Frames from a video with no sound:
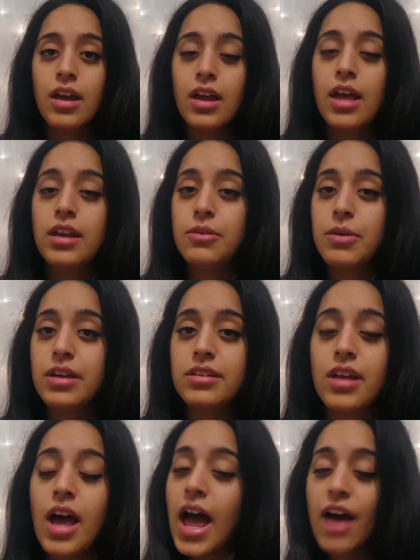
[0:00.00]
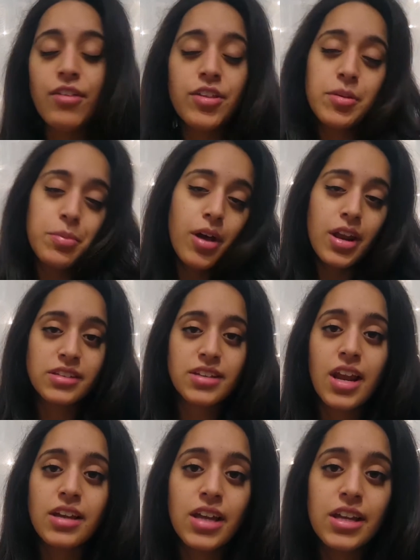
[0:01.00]
Anyways, I have other products that
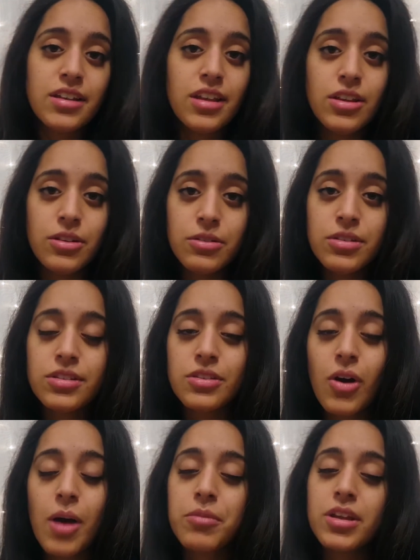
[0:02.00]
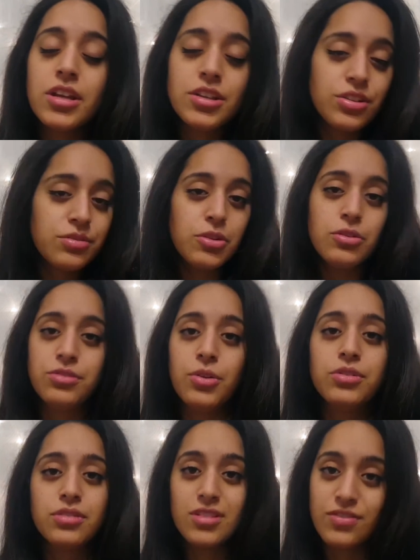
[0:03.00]
I like to use, so I'm gonna just use
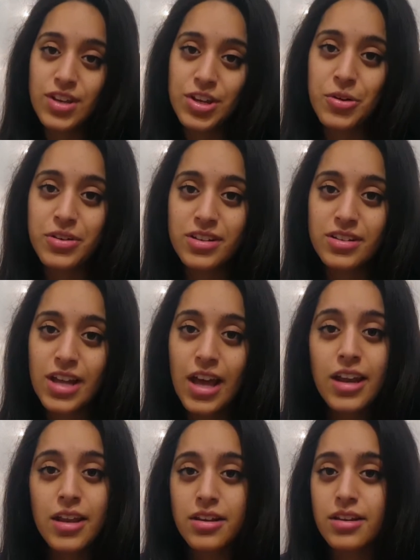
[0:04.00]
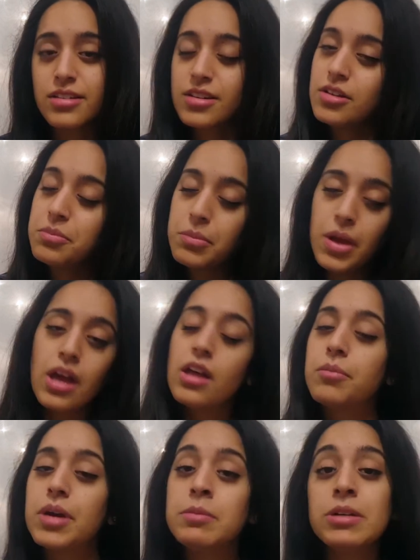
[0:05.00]
those in the video instead, and it's still
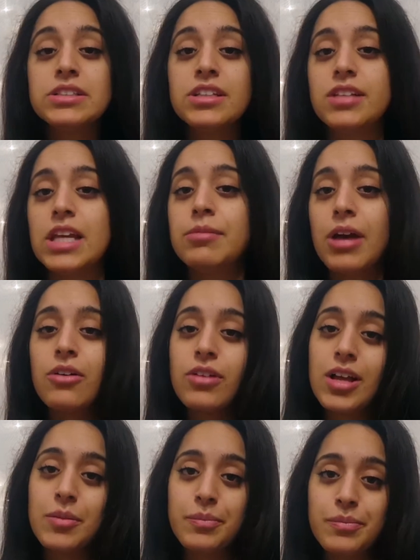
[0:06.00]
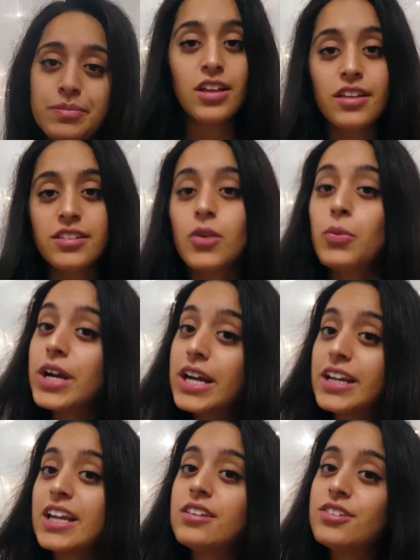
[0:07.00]
pretty much the same outcome. So we're gonna
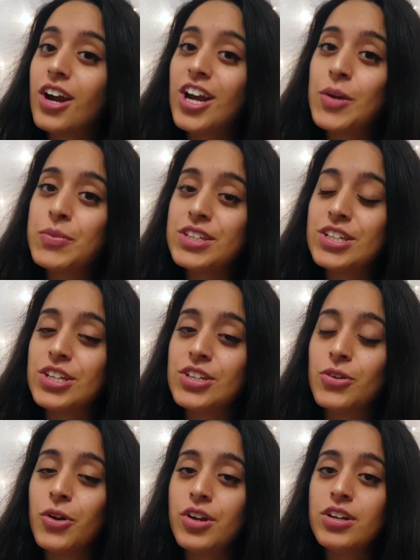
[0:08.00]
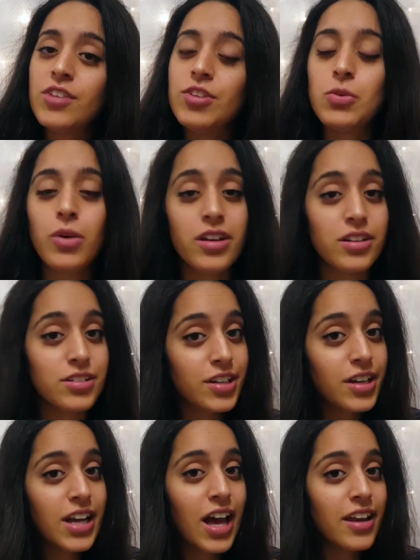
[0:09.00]
get started with the tutorial. If you want to
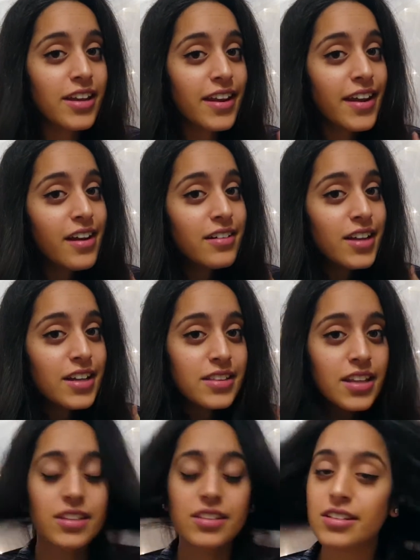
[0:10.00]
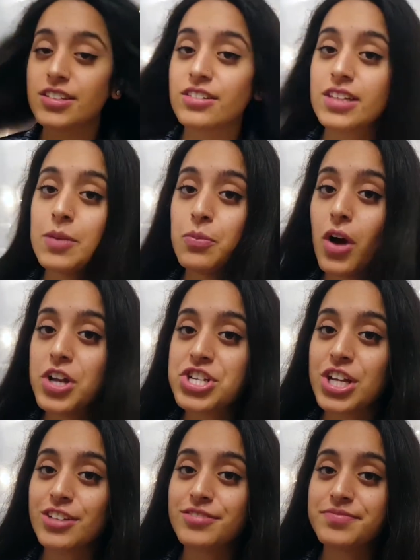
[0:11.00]
learn how to get hair like this, just keep
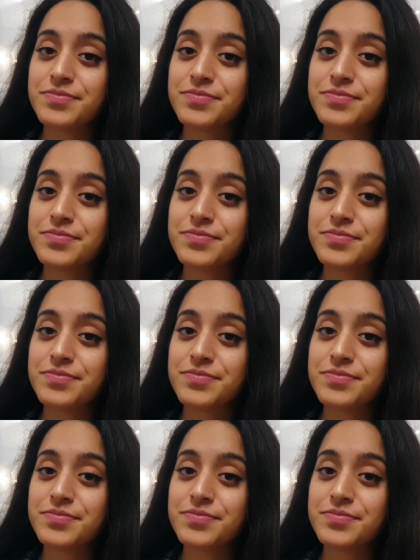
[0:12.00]
watching.